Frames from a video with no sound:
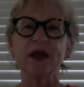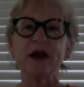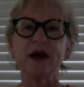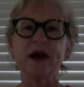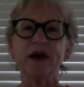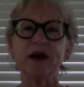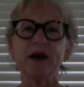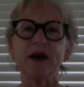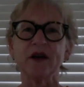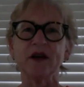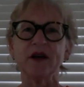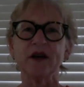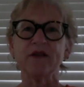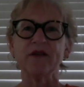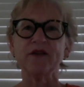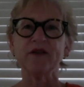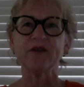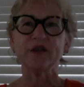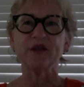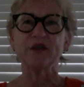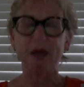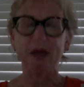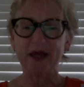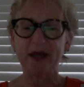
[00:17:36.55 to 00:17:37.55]
out of
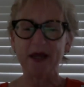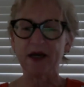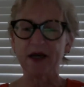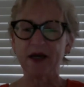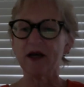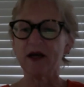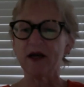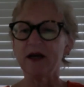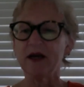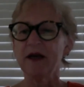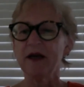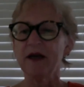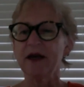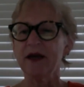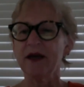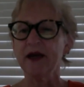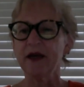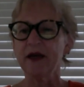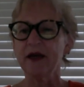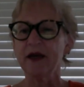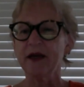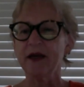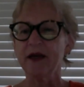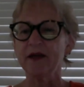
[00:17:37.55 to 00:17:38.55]
Jamaica
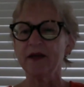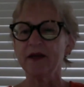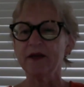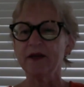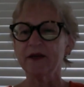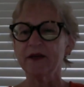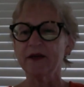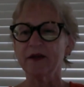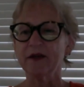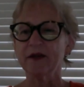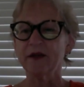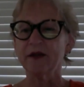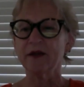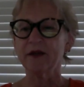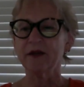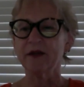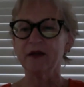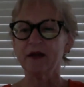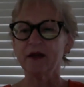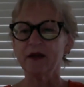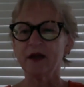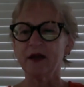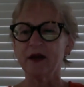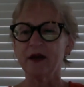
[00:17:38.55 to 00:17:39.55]
and
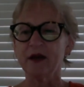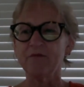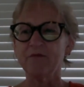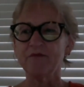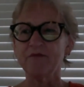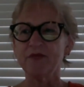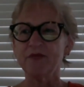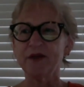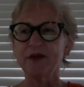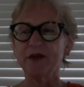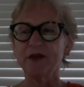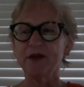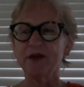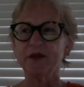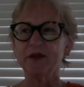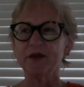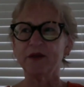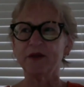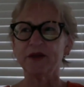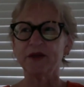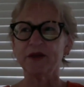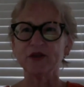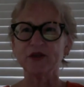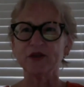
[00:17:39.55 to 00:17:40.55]

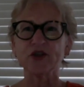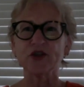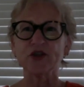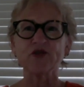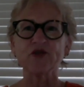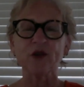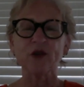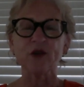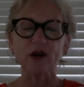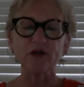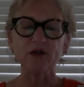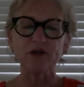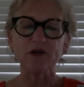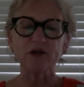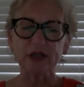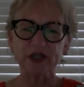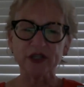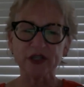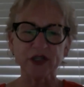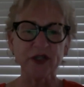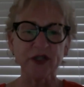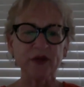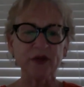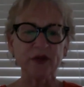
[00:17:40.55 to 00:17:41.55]
there's a strong
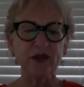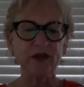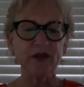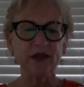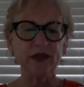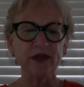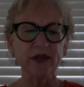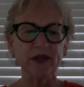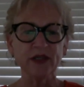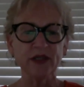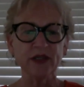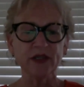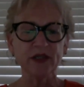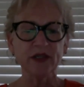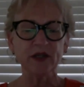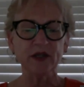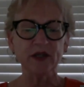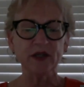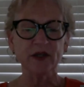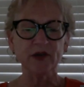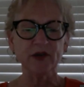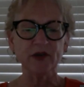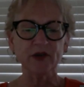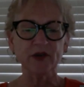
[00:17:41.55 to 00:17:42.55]
tradition within these
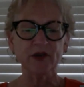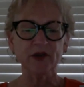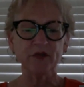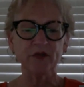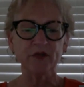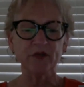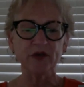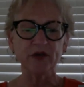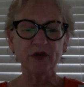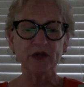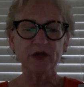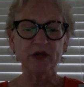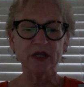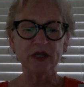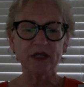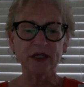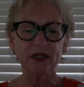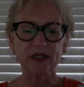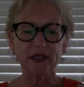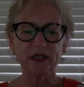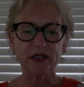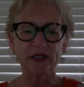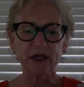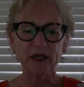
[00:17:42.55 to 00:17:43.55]

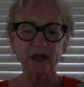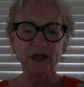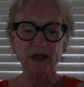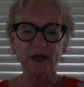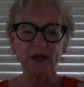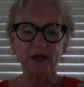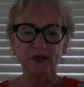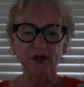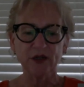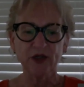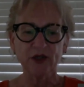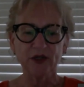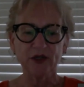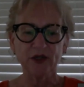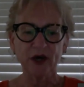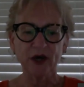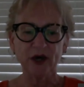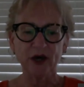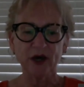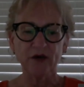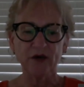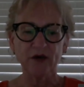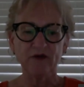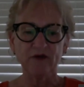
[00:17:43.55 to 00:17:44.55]
communities
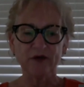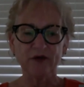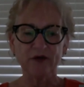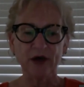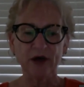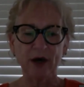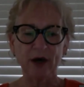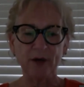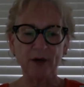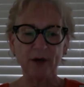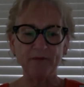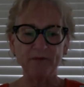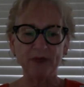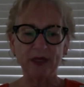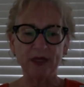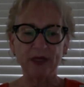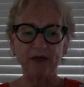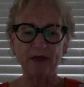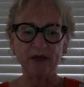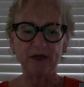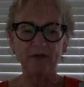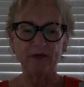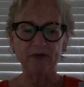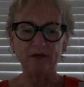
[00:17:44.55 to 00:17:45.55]
of
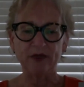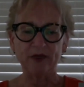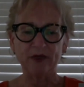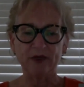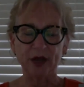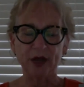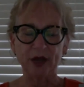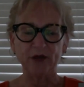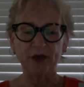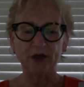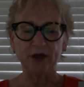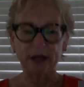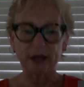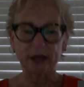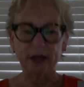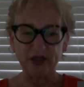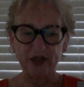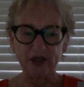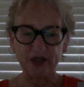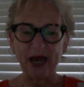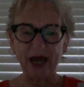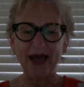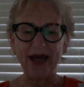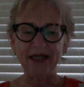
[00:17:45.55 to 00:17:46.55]
not only in
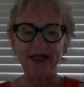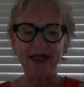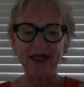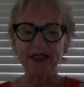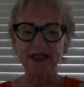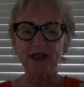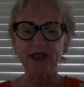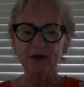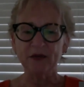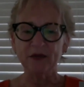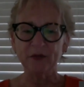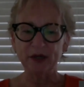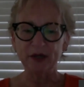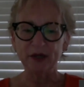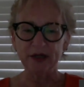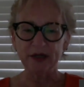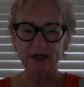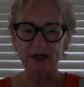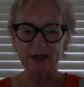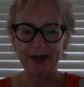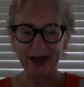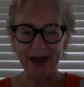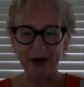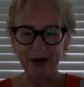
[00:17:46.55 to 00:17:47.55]
jazz but
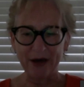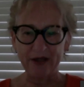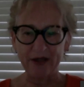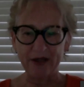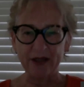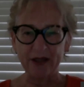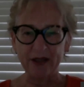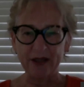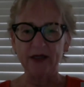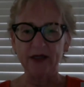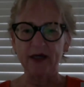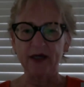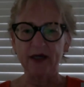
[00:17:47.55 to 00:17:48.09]
now in